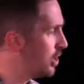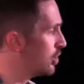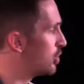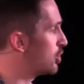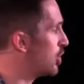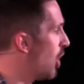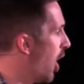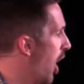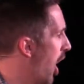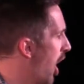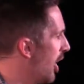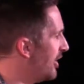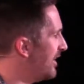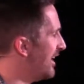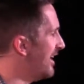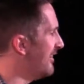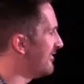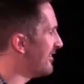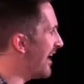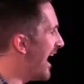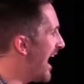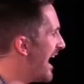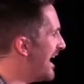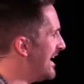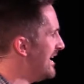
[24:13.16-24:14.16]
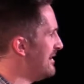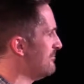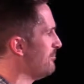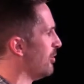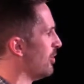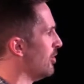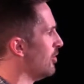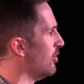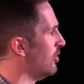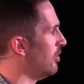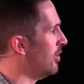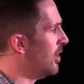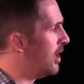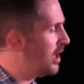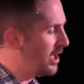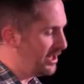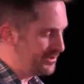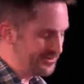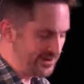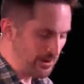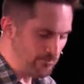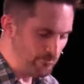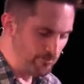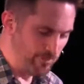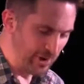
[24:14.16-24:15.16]
God is able
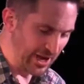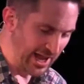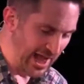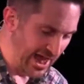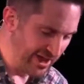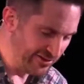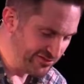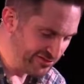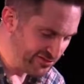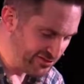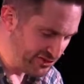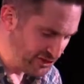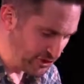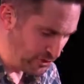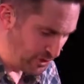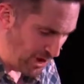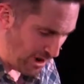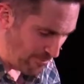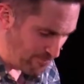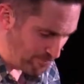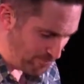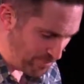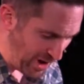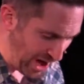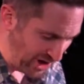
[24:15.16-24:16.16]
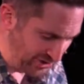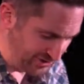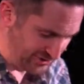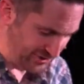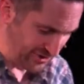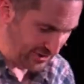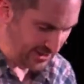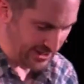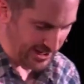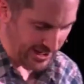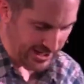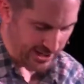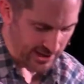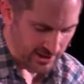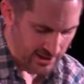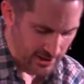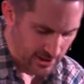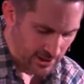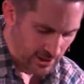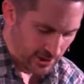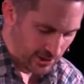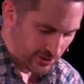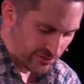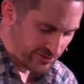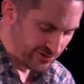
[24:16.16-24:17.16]
to bless you abundantly,
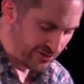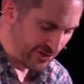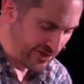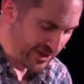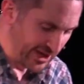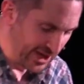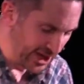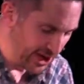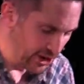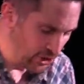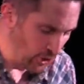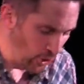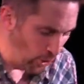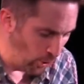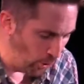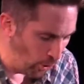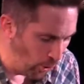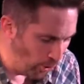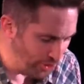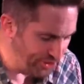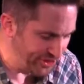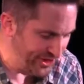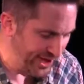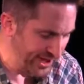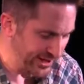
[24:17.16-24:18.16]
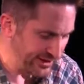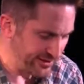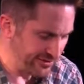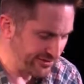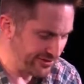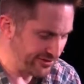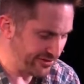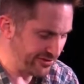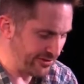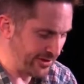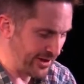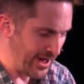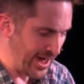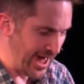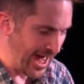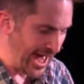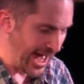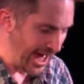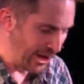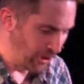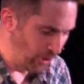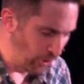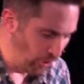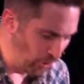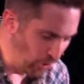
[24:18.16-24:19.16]
so that in all things,
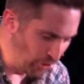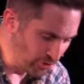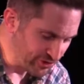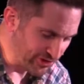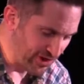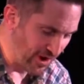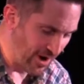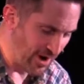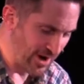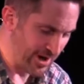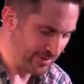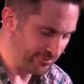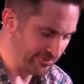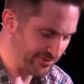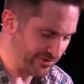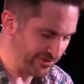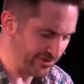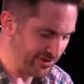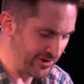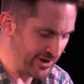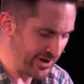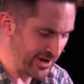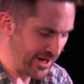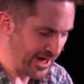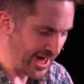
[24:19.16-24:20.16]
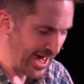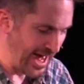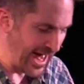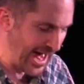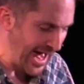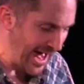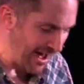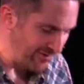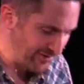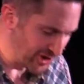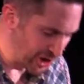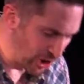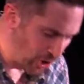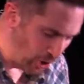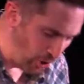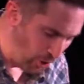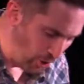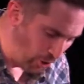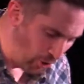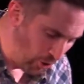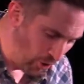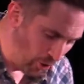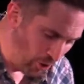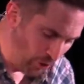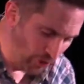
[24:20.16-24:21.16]
at all times, having
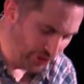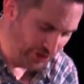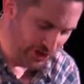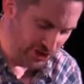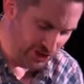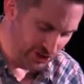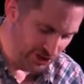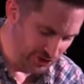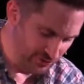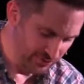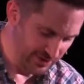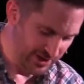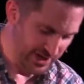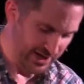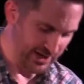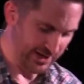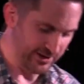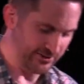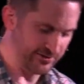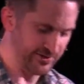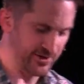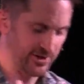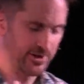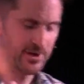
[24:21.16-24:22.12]
all that you need,